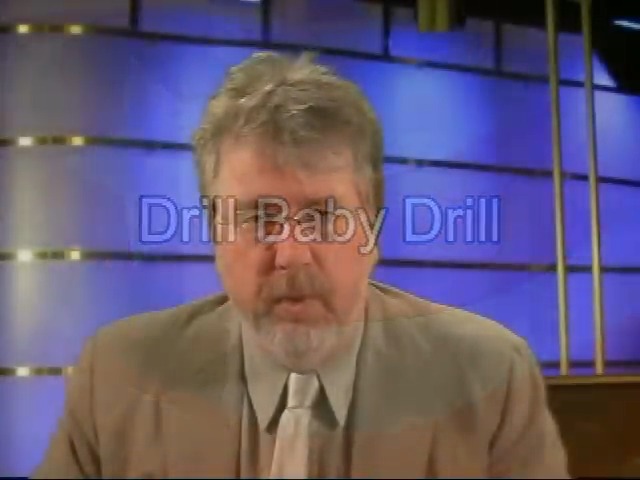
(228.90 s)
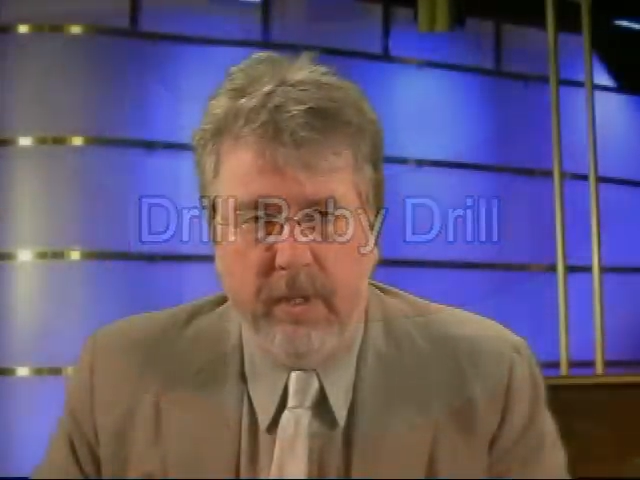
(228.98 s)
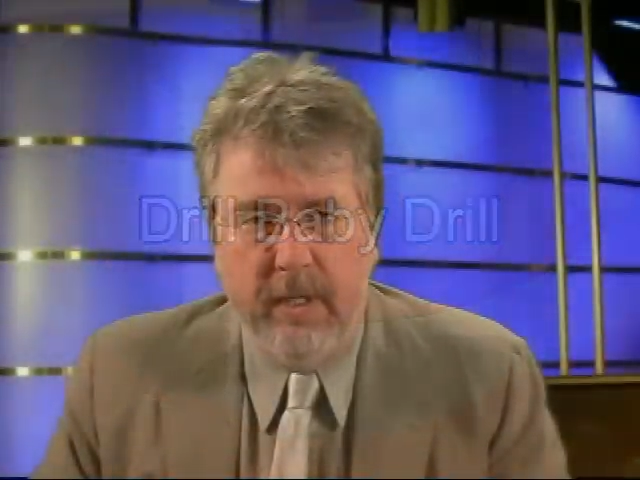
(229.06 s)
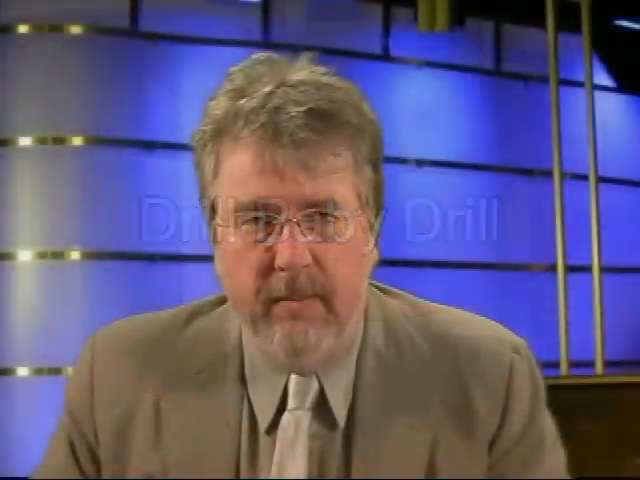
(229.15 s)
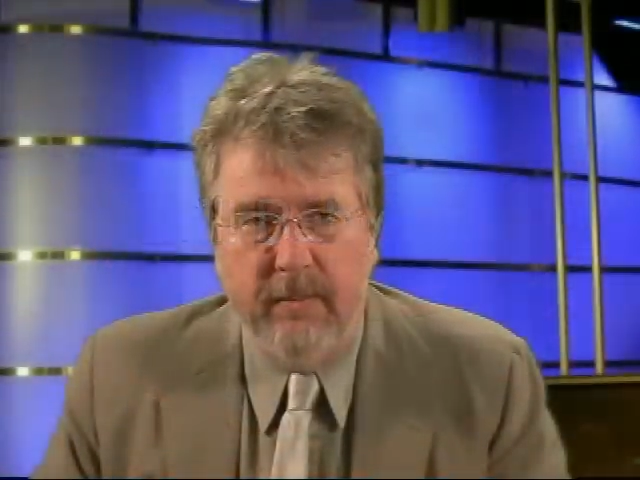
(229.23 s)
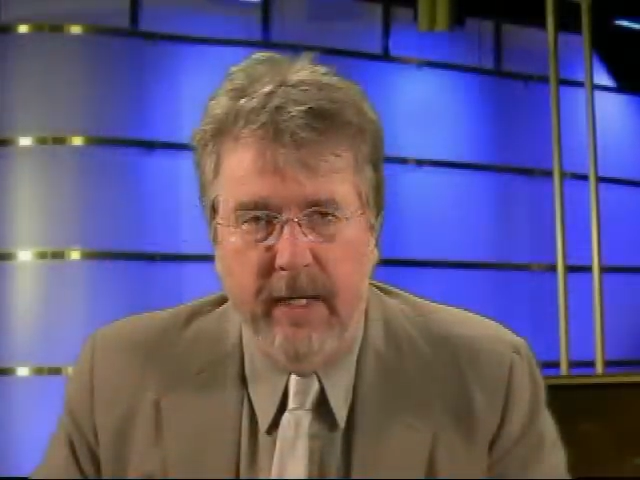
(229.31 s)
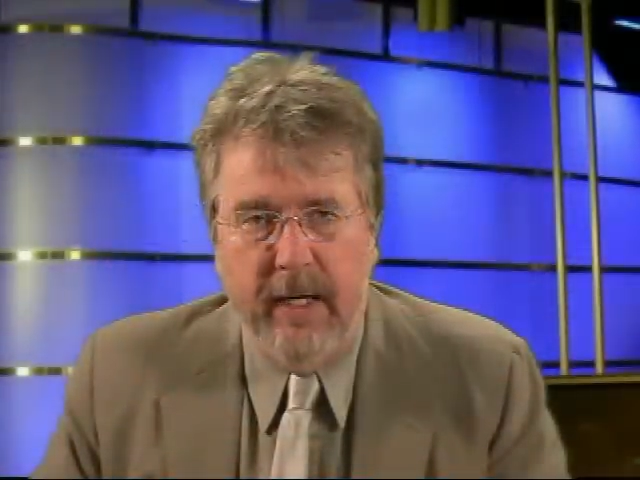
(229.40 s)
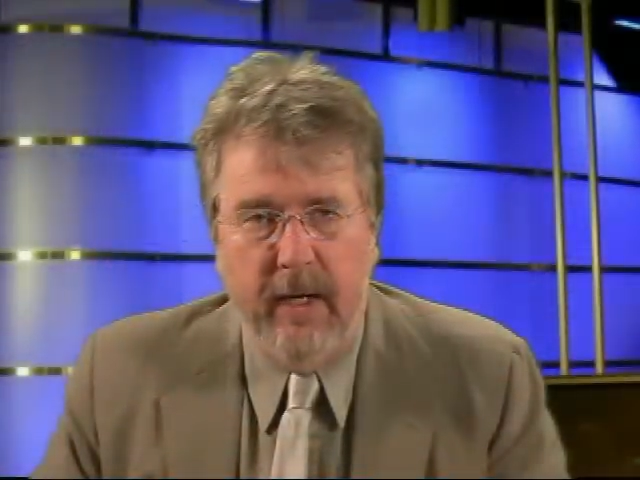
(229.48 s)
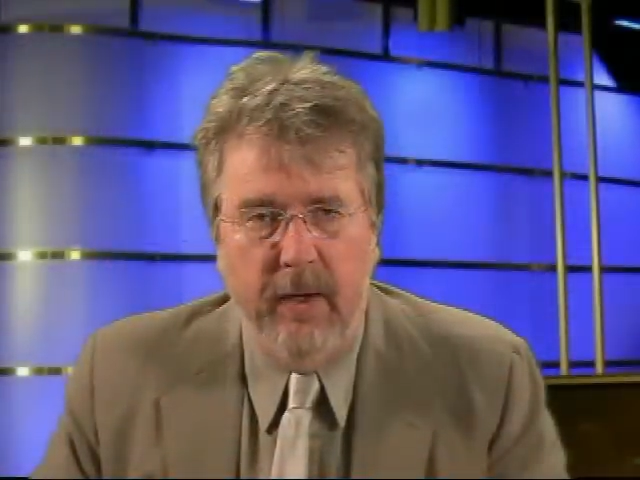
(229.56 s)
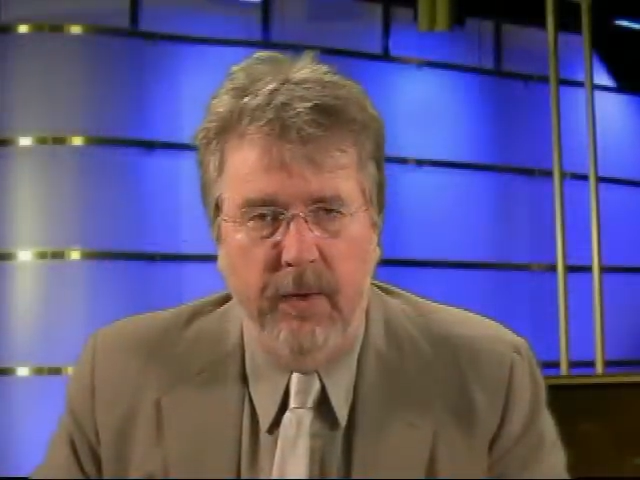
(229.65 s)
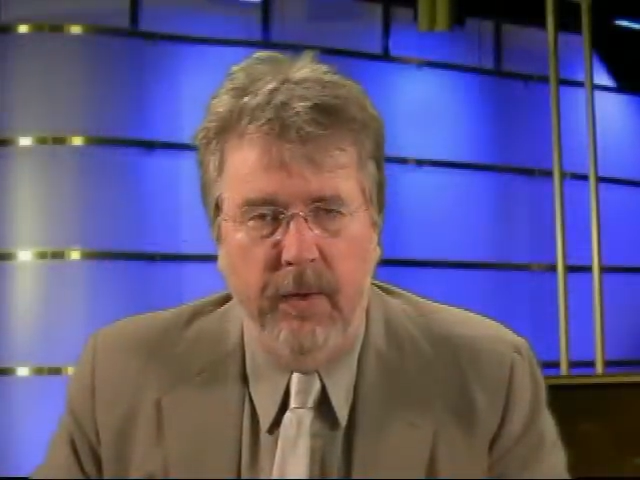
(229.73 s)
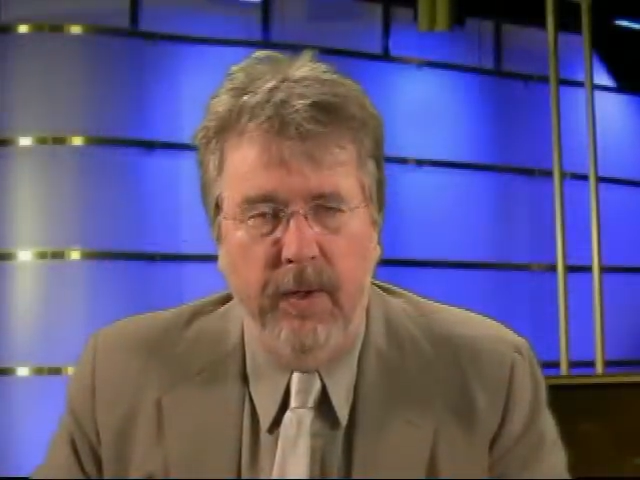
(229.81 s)
will come
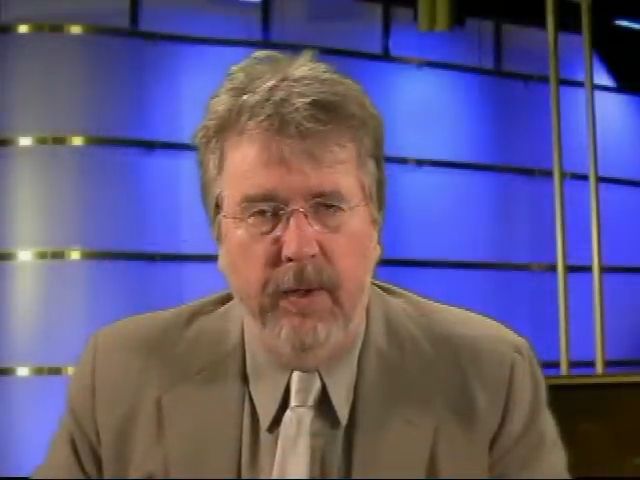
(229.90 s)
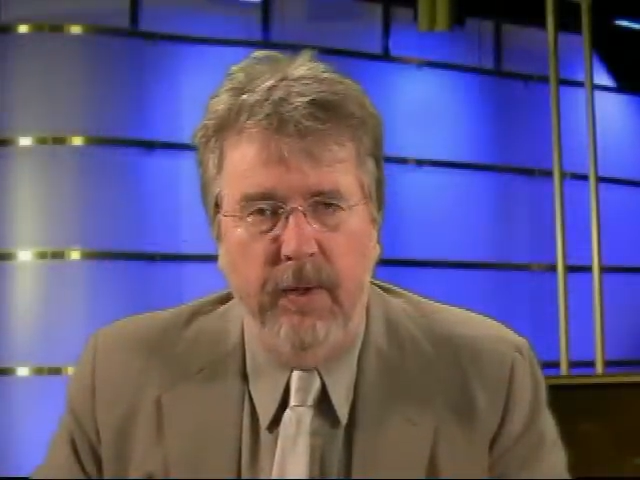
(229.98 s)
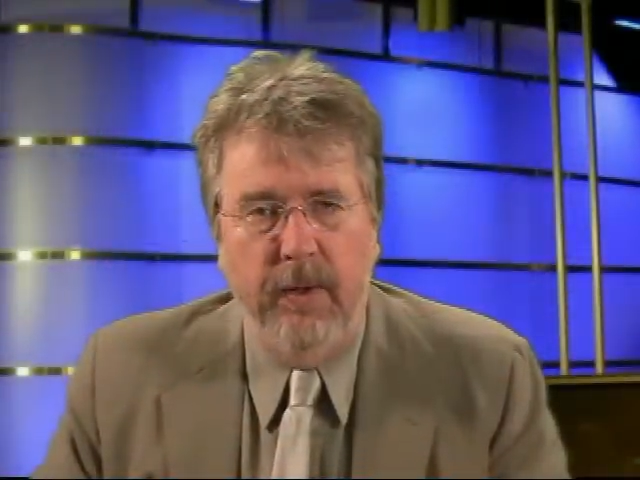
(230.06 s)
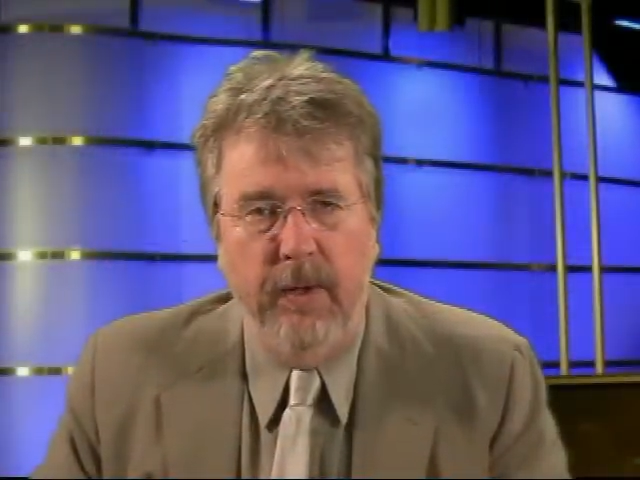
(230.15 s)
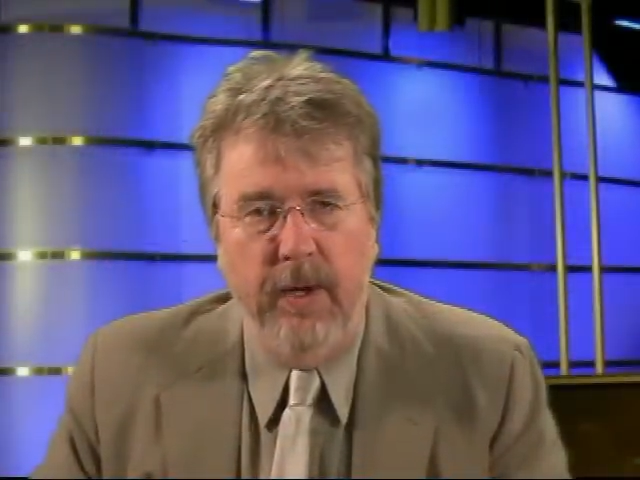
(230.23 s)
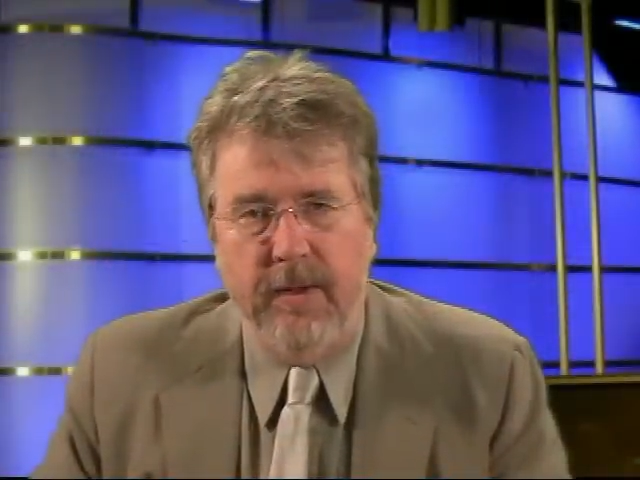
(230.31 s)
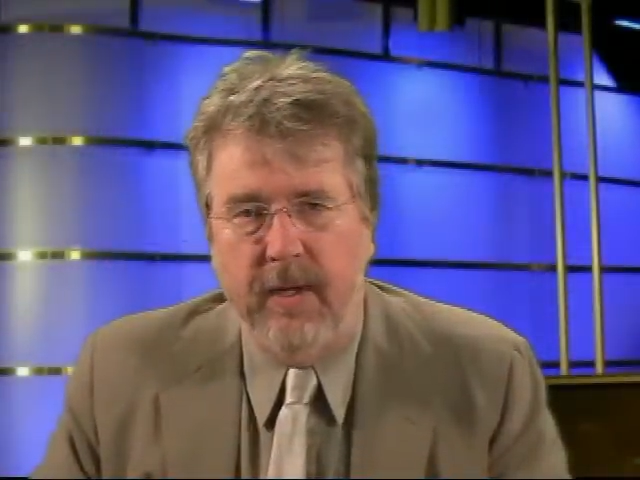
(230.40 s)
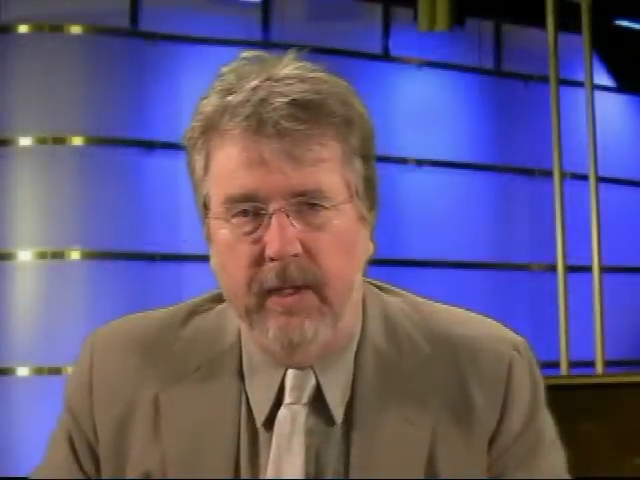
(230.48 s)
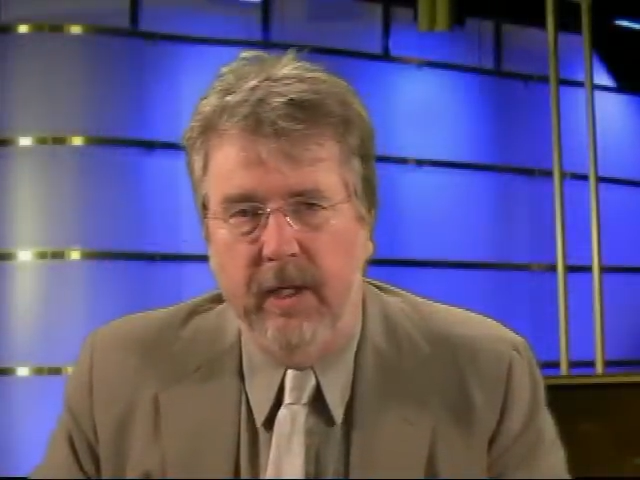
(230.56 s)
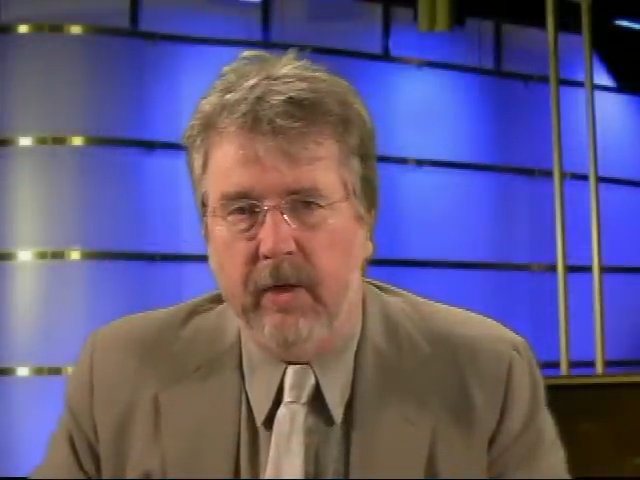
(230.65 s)
down, and then